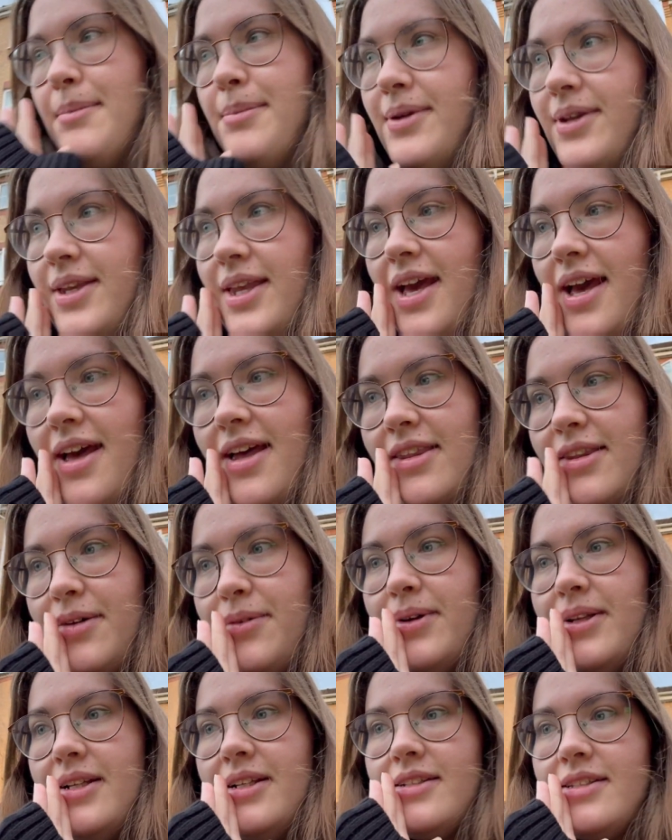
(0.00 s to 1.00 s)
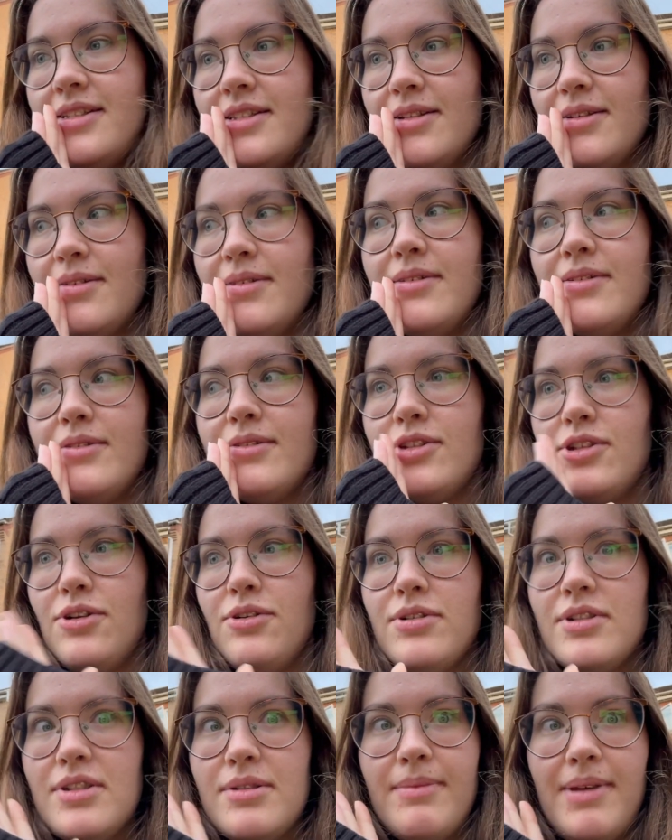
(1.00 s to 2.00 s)
but yeah, the winners
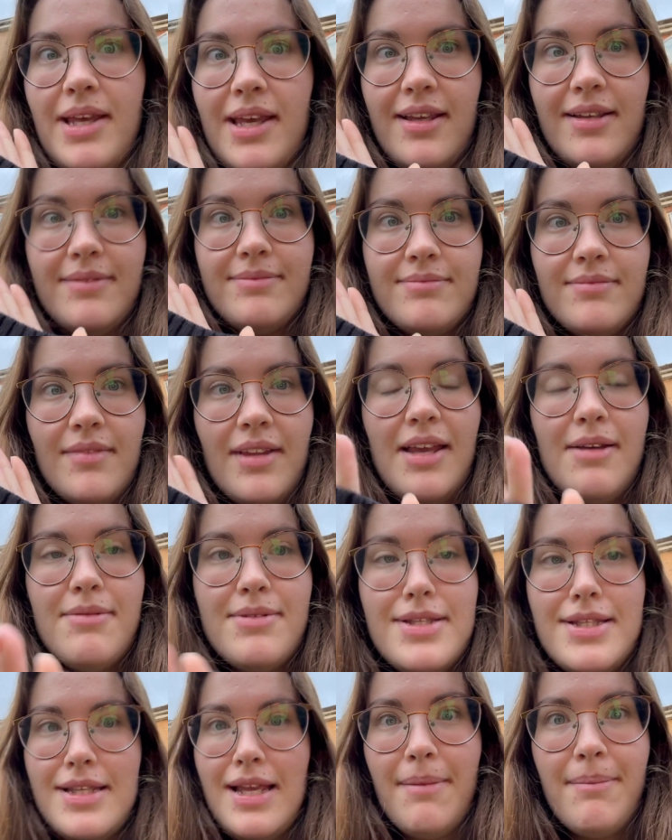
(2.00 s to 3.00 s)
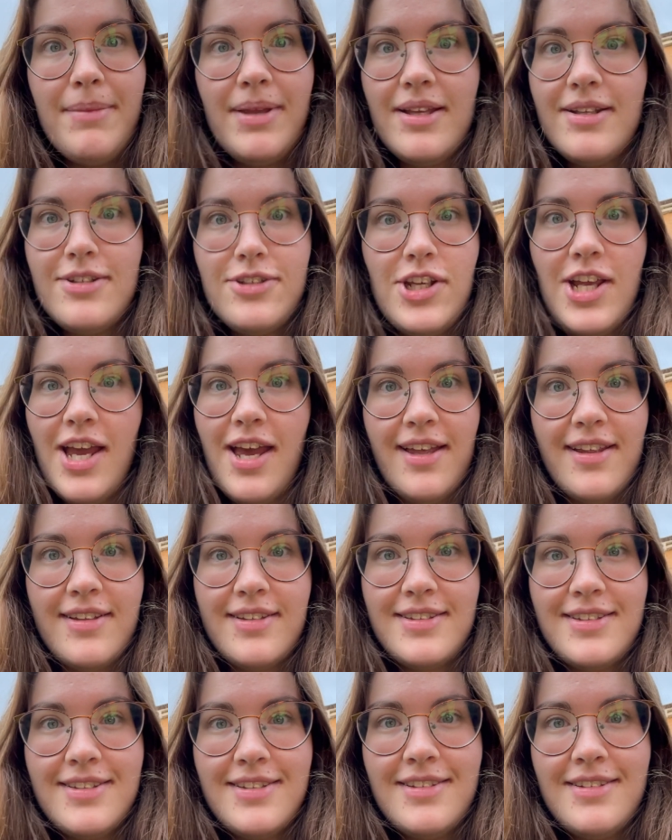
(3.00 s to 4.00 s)
shocked me it was Sammy and
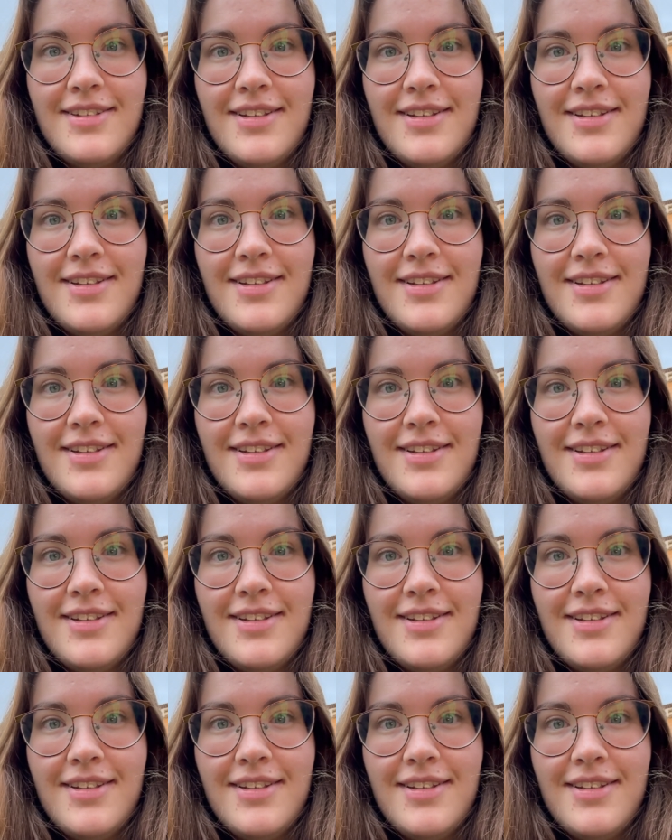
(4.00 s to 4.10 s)
Jess.